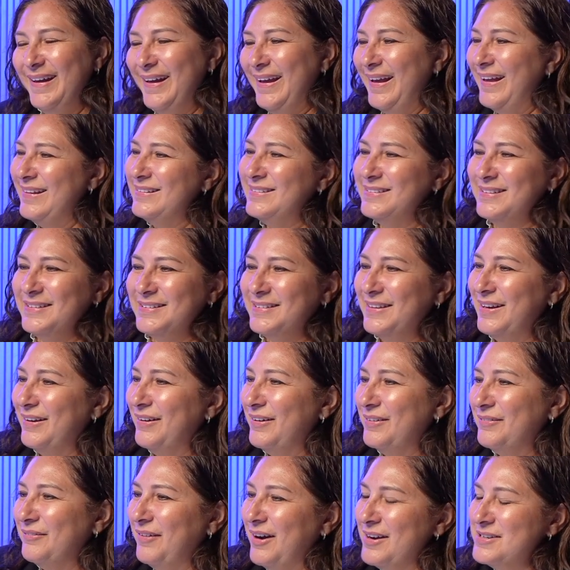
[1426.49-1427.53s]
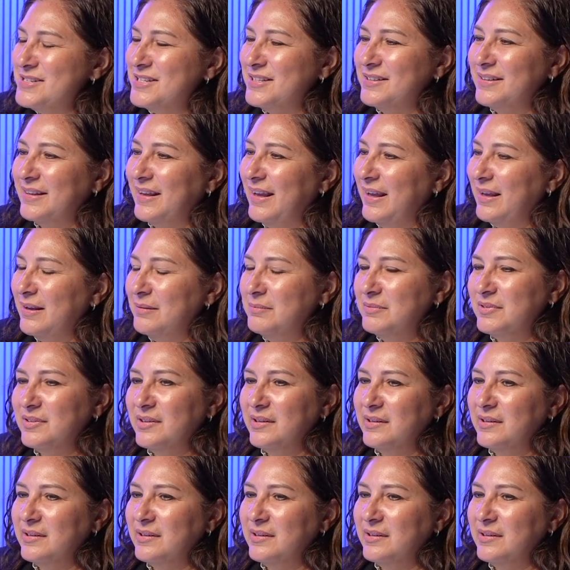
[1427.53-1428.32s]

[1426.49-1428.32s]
and sit there and watch the games.